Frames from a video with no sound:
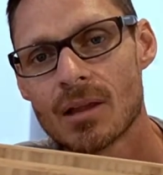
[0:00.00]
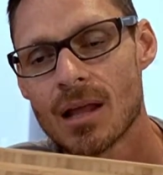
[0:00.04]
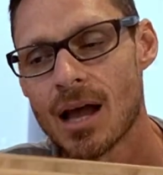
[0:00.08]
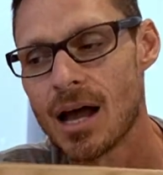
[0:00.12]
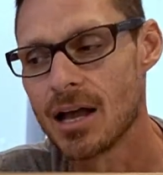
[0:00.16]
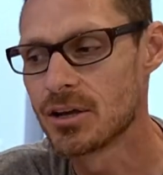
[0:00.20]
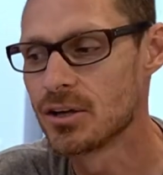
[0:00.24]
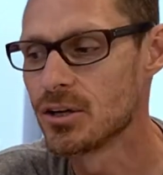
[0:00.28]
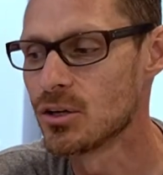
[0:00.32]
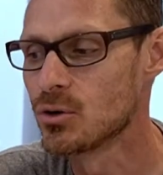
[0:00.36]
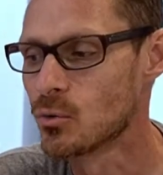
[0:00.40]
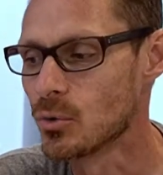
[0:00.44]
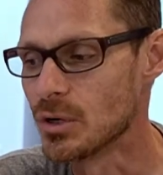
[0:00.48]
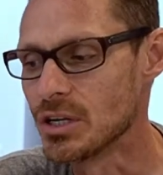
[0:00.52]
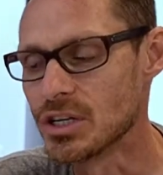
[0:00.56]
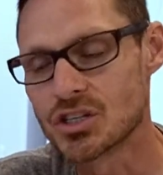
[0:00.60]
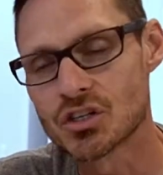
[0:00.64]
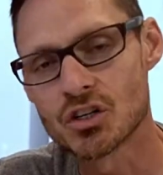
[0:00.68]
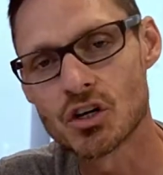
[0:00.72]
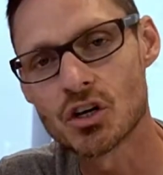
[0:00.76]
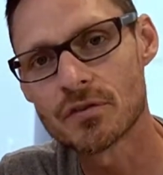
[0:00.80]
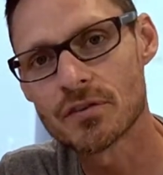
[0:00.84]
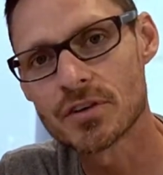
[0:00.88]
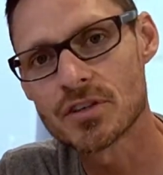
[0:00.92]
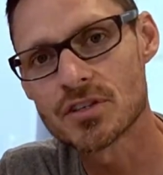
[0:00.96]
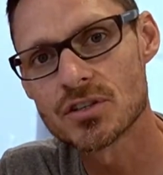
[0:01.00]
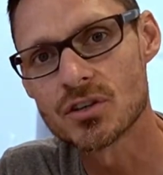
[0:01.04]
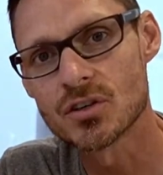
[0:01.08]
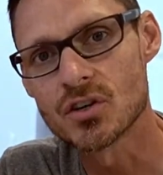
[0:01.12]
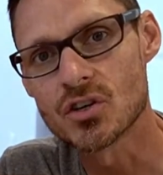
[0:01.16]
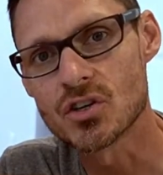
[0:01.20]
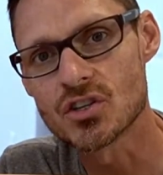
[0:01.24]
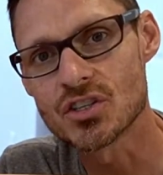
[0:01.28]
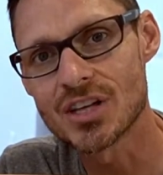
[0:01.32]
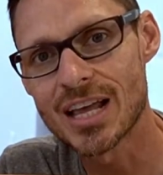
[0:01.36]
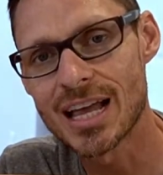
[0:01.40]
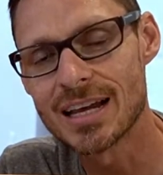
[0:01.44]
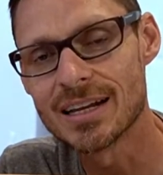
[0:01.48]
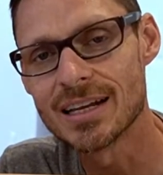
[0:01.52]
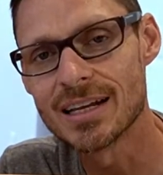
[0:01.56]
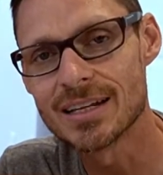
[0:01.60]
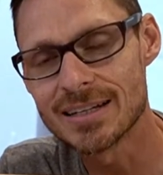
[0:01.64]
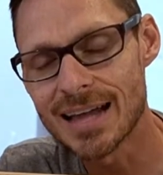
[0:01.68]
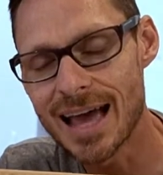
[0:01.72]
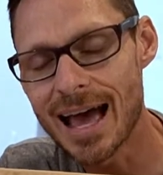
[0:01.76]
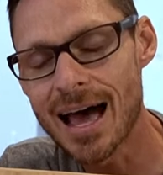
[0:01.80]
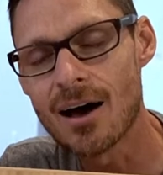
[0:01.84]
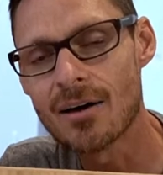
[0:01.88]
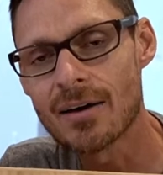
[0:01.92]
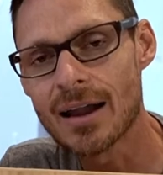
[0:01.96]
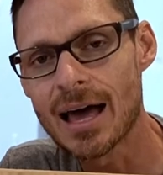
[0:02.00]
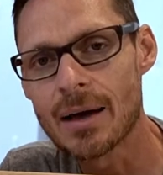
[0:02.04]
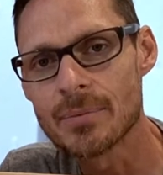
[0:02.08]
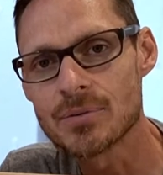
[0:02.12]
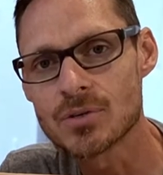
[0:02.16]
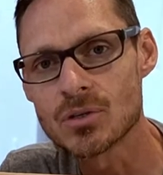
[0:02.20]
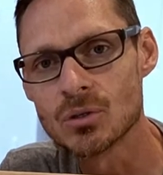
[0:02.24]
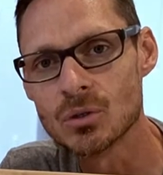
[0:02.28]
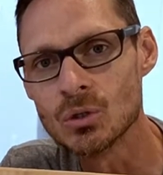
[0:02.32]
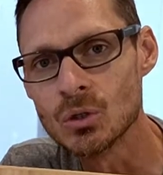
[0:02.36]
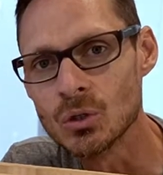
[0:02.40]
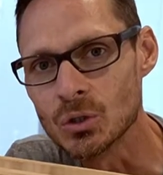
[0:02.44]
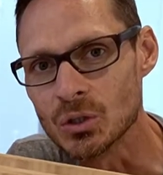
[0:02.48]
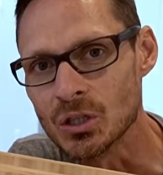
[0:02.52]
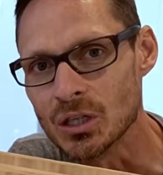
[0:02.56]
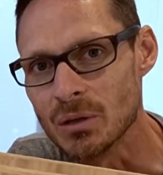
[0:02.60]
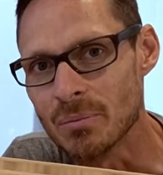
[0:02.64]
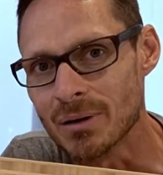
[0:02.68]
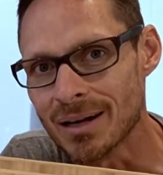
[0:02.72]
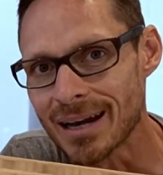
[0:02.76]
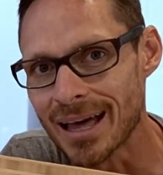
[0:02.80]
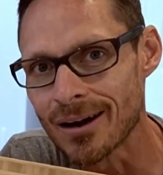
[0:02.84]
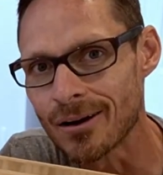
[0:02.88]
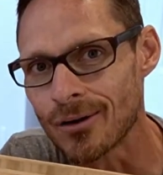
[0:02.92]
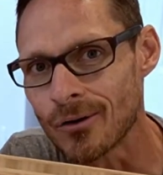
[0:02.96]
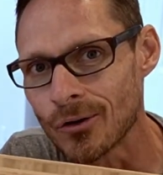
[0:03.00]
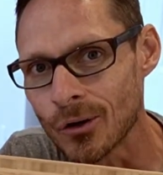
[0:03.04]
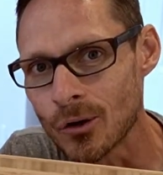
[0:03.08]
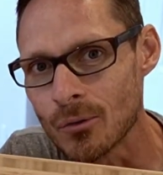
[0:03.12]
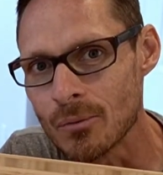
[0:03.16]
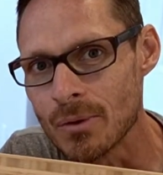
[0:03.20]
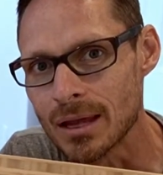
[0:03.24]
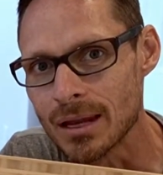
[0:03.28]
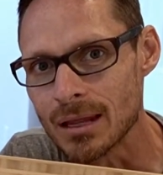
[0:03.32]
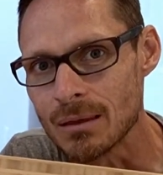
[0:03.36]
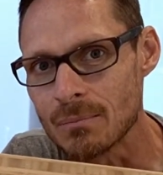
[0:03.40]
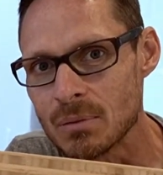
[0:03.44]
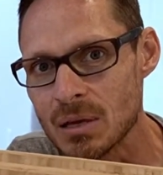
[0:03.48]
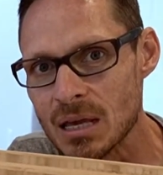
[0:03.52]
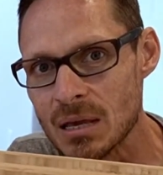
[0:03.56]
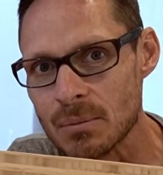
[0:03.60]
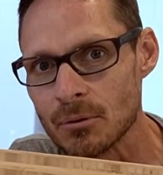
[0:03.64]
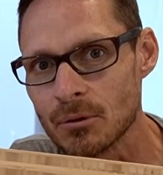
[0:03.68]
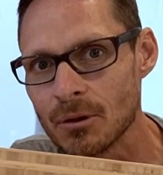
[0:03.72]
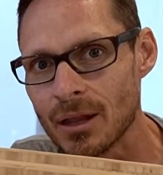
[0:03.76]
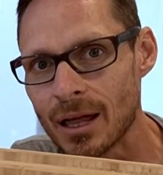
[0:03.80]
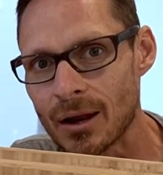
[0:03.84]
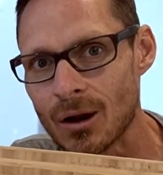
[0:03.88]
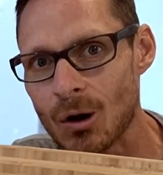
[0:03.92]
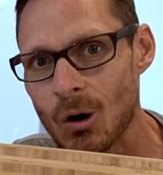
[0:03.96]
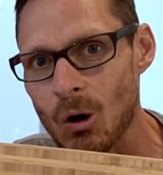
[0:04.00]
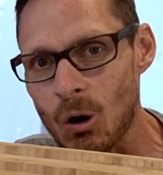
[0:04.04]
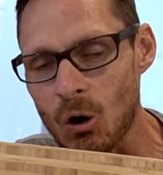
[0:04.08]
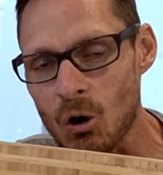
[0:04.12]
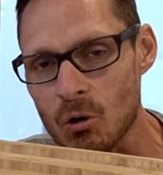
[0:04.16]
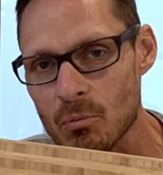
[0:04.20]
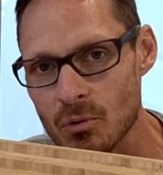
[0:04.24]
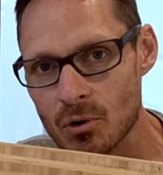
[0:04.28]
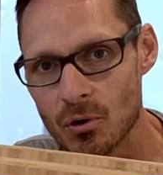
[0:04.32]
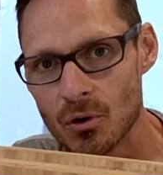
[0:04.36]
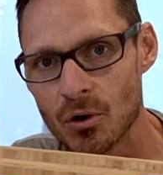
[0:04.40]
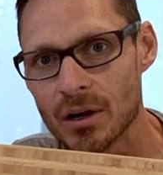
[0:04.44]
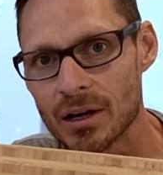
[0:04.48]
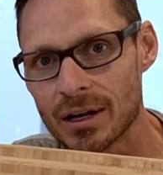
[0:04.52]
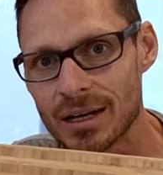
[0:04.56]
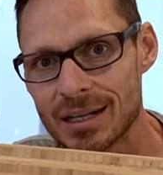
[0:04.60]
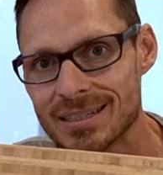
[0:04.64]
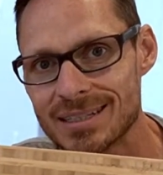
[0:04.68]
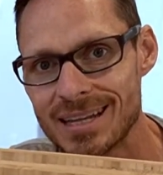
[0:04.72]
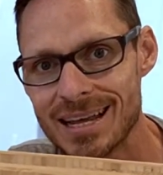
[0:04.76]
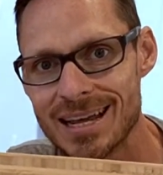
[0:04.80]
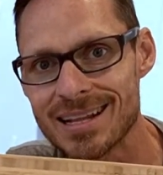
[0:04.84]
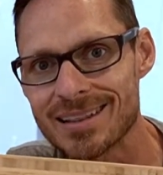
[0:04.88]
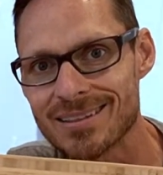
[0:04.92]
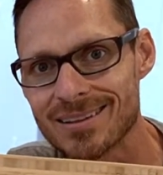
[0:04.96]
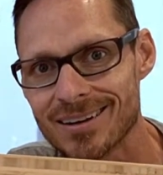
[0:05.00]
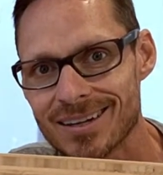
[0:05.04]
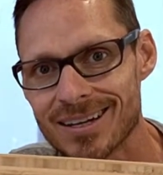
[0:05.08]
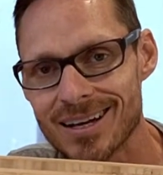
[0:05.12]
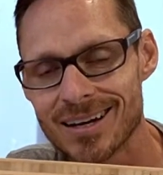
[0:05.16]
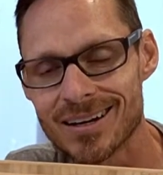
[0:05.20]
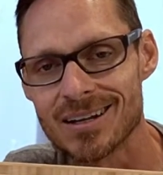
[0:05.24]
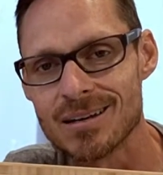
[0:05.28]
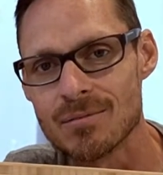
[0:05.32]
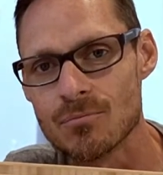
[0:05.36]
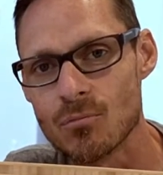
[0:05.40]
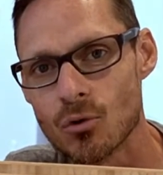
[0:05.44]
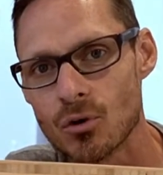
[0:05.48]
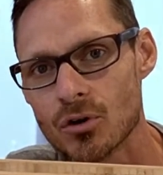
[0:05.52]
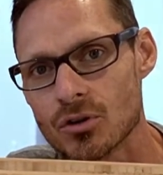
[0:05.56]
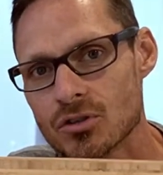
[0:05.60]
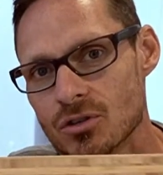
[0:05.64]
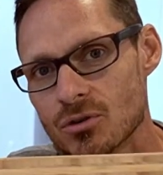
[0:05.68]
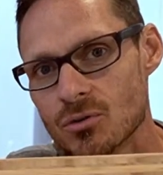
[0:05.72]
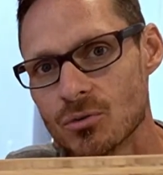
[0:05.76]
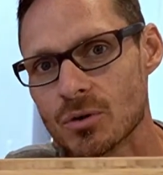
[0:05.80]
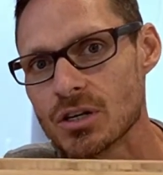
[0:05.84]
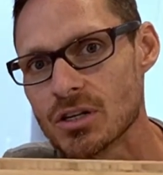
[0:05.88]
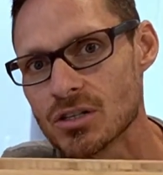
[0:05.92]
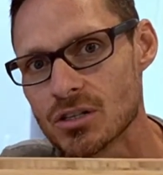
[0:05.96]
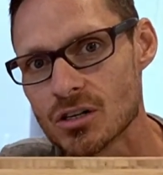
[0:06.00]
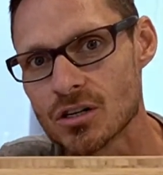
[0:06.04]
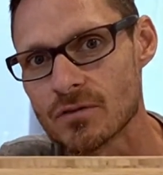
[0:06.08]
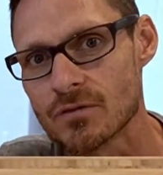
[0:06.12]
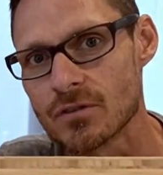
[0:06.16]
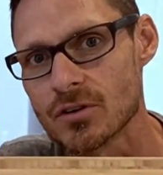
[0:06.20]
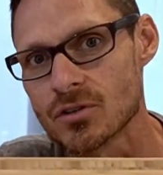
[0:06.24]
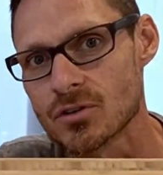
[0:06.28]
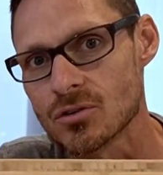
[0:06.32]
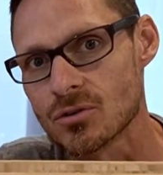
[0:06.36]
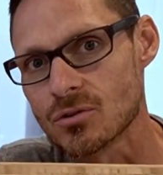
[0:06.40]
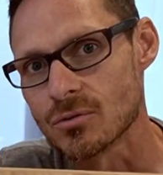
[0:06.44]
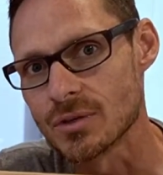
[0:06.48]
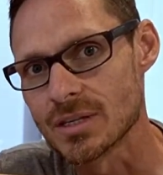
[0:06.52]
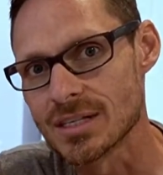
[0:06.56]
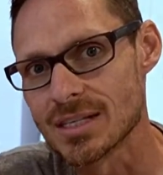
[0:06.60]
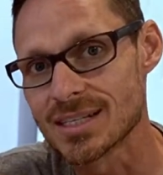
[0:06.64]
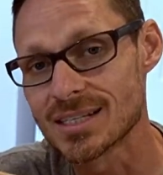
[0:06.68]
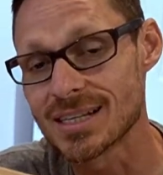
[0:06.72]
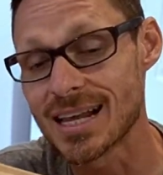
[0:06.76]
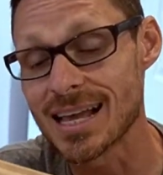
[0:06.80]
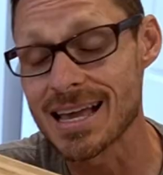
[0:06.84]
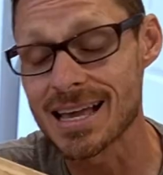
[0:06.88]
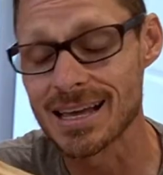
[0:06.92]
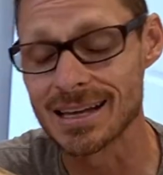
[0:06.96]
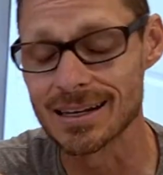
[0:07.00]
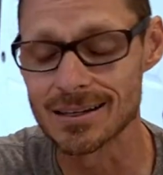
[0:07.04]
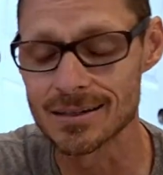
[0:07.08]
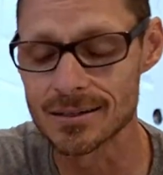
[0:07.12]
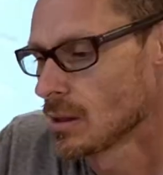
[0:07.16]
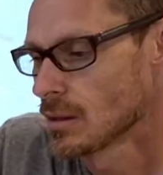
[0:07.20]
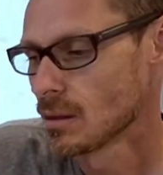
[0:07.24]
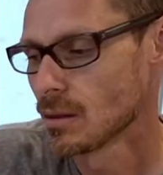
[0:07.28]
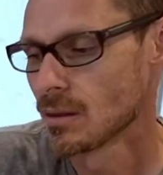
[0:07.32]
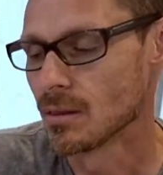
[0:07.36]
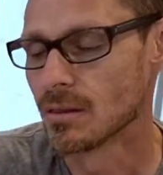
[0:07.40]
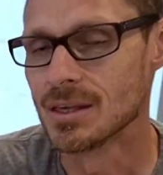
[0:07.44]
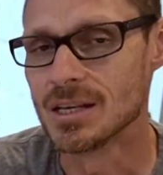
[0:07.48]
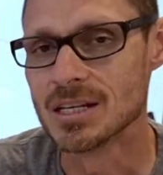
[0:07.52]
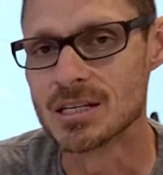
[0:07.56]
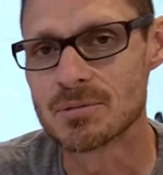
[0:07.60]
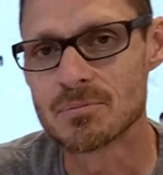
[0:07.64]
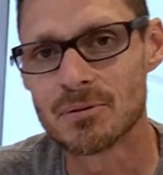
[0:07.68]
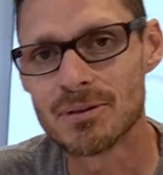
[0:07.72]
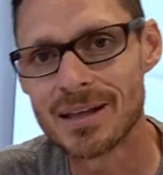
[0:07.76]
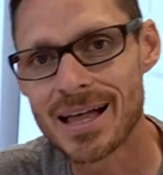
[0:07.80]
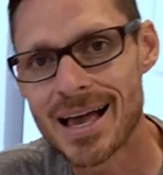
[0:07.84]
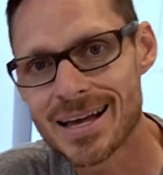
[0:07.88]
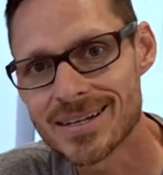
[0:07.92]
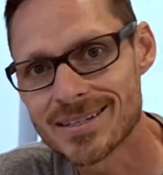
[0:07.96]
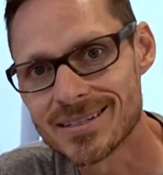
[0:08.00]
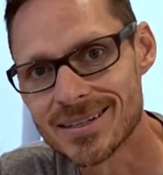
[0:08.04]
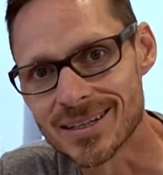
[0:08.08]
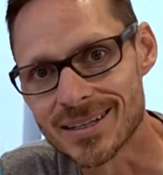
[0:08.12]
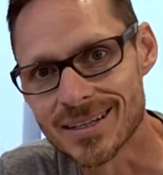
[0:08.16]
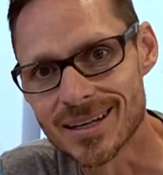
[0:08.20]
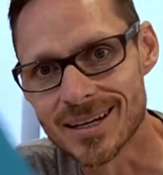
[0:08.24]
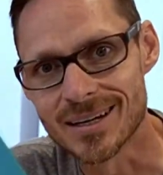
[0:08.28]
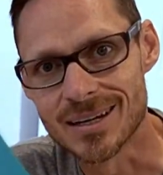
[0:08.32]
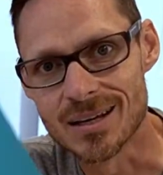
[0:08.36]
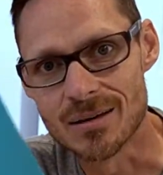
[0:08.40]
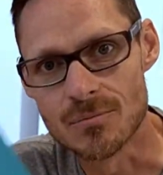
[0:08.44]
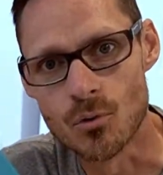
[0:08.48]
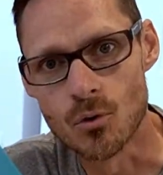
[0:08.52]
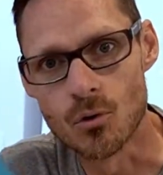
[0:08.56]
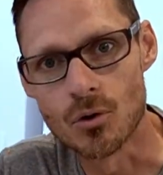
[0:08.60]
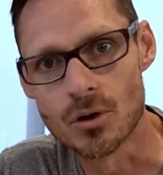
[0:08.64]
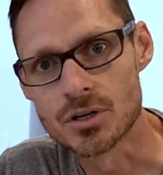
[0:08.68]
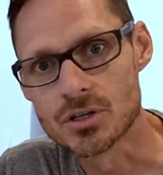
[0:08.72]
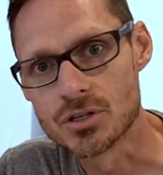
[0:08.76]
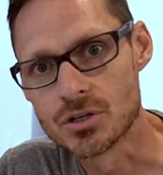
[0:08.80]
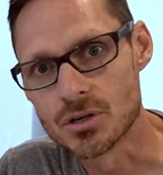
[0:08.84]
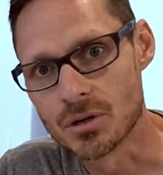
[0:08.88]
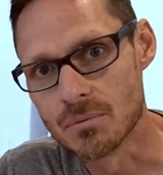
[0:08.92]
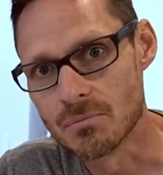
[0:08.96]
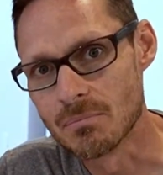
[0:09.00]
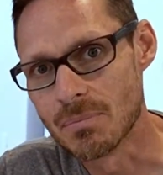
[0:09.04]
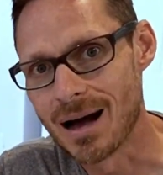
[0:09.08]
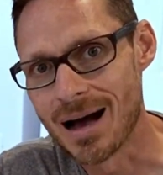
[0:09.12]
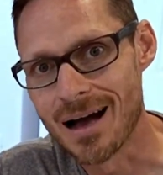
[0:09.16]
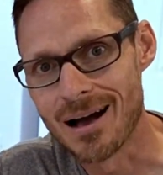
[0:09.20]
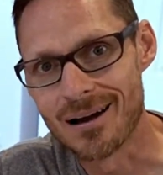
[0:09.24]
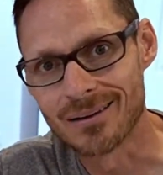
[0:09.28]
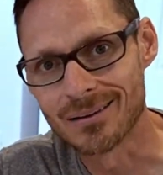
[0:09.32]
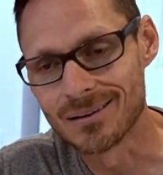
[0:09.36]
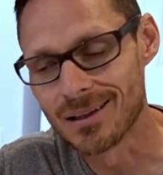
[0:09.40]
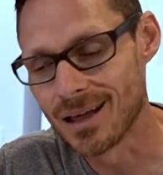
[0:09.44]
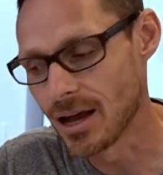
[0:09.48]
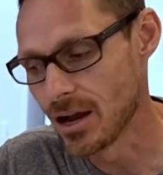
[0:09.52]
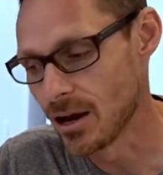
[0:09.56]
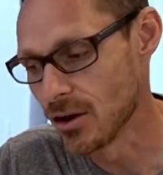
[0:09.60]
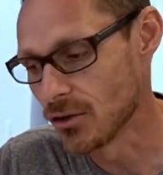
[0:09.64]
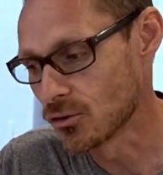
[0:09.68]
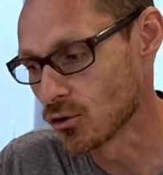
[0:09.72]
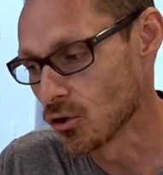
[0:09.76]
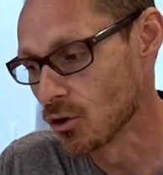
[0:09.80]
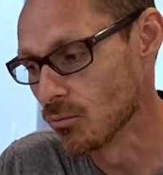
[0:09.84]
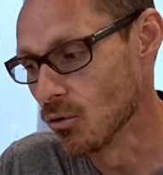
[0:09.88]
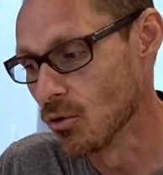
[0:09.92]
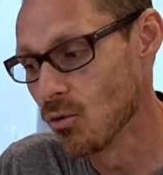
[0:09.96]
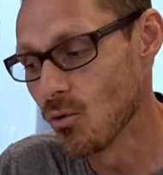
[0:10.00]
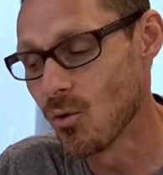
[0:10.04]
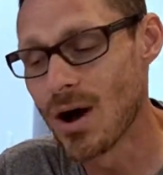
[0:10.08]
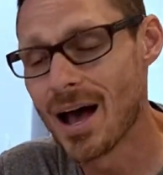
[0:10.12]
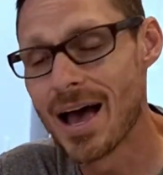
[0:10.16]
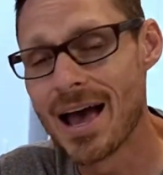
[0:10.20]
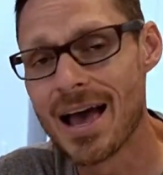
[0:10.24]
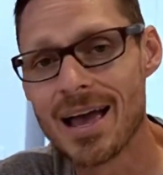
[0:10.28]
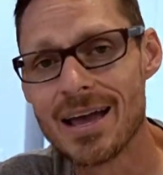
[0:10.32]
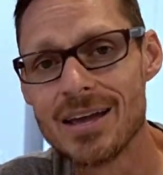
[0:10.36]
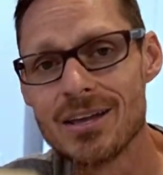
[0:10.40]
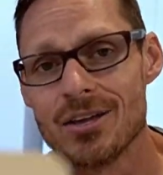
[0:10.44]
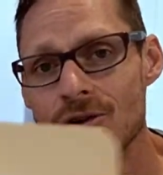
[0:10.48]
I could resurface it or sand it down, absolutely, but I don't know many people at home who are going to take their cutting boards and resurface or resand. These plastic cutting boards you can buy online, throw them away.